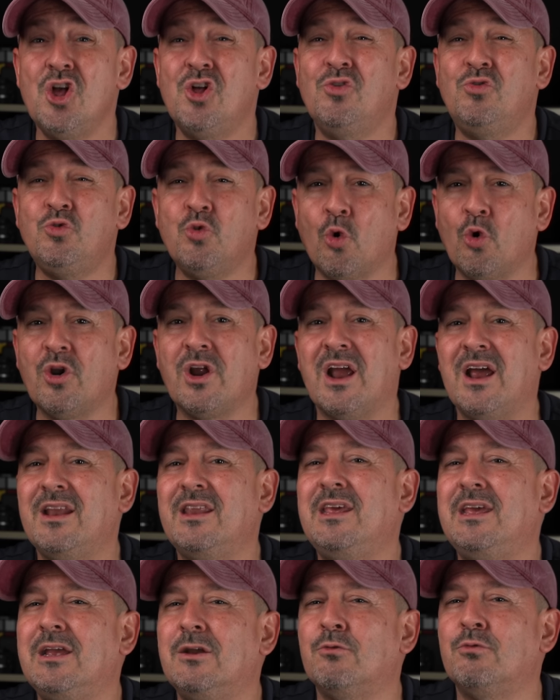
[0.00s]
nor had
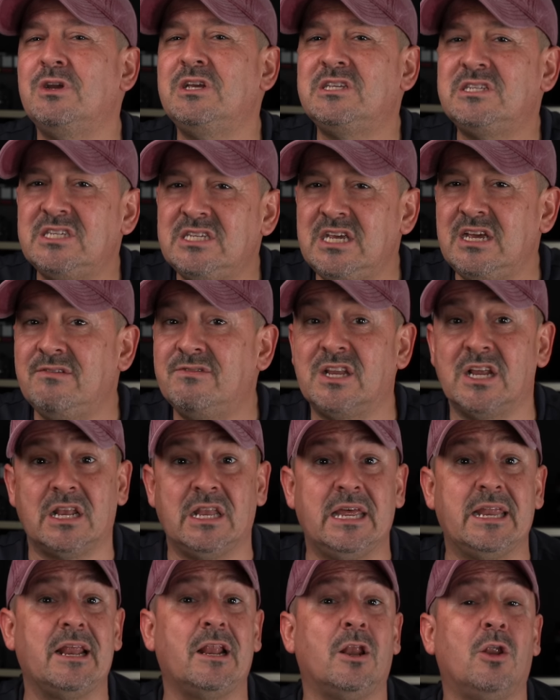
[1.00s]
he received,
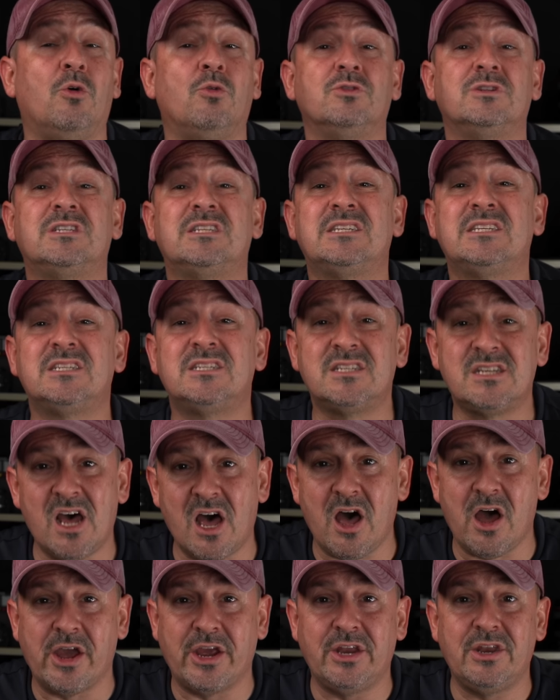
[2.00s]
let alone
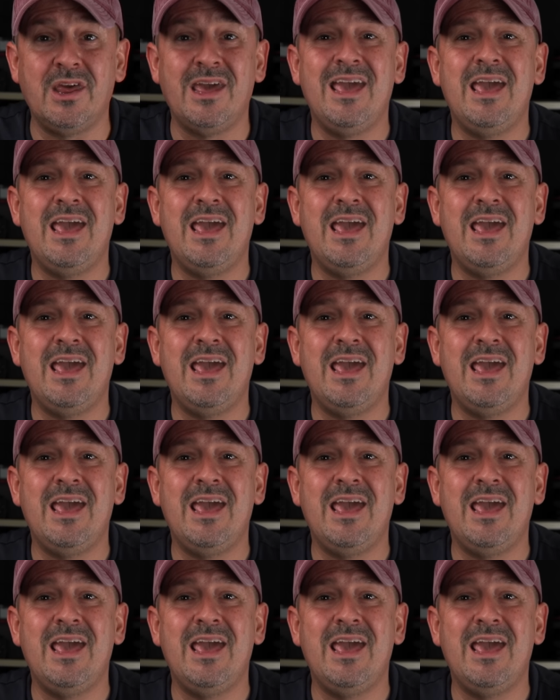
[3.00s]
signed,